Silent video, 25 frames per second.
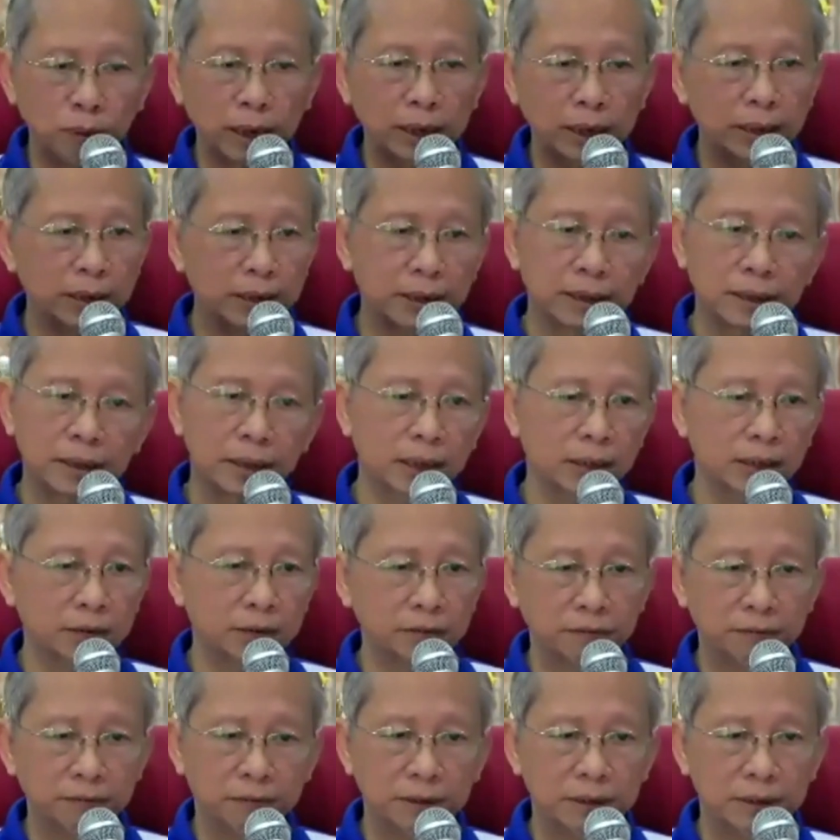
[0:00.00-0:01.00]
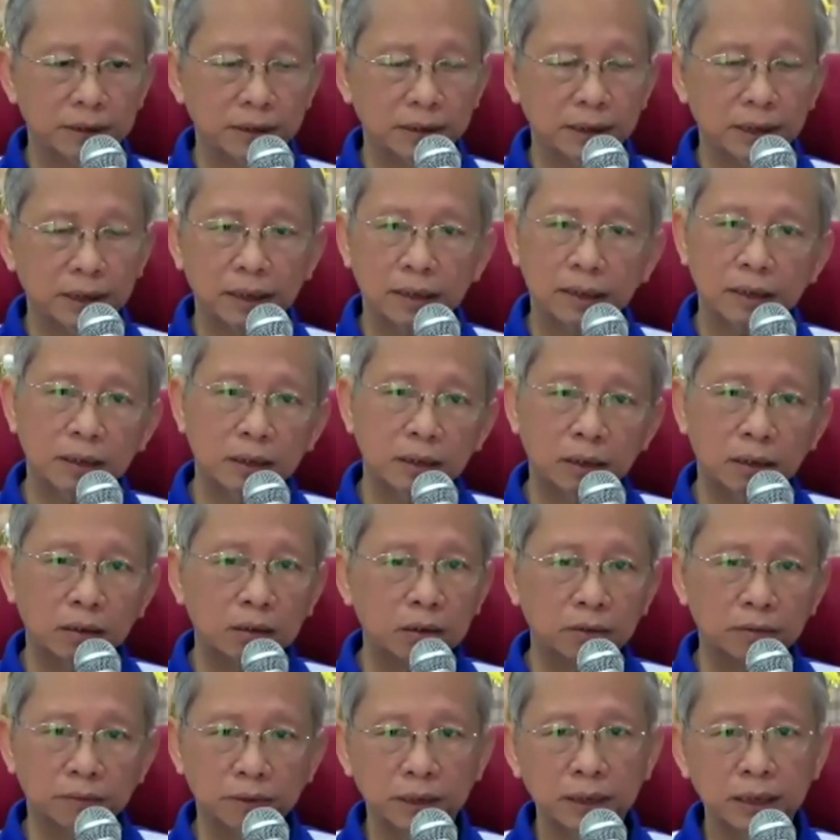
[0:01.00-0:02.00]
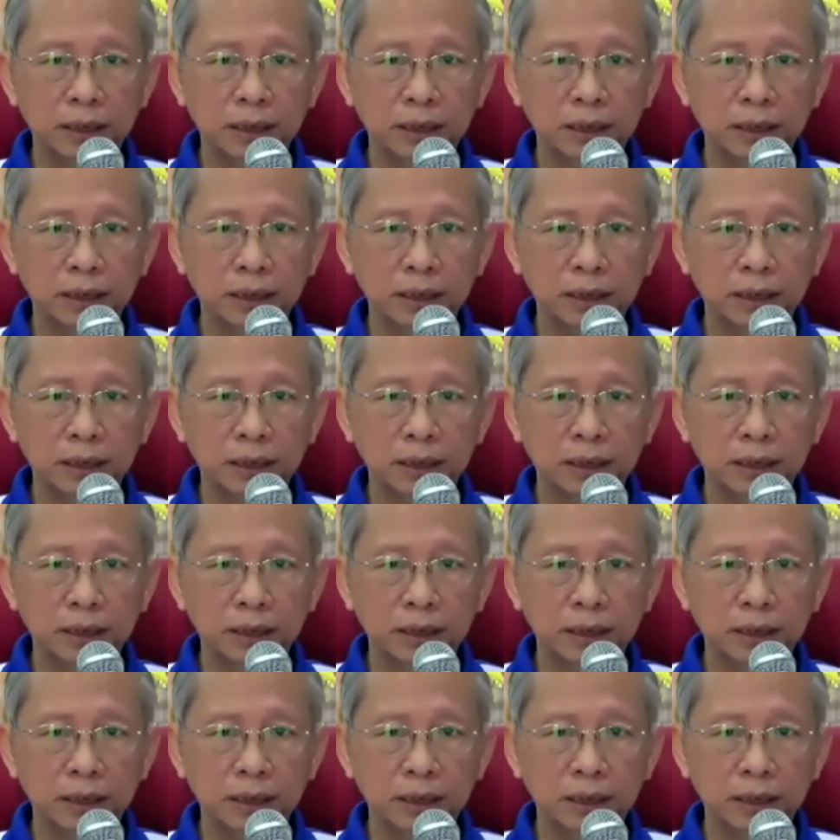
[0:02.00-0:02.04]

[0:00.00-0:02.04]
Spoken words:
by itself, and a lot of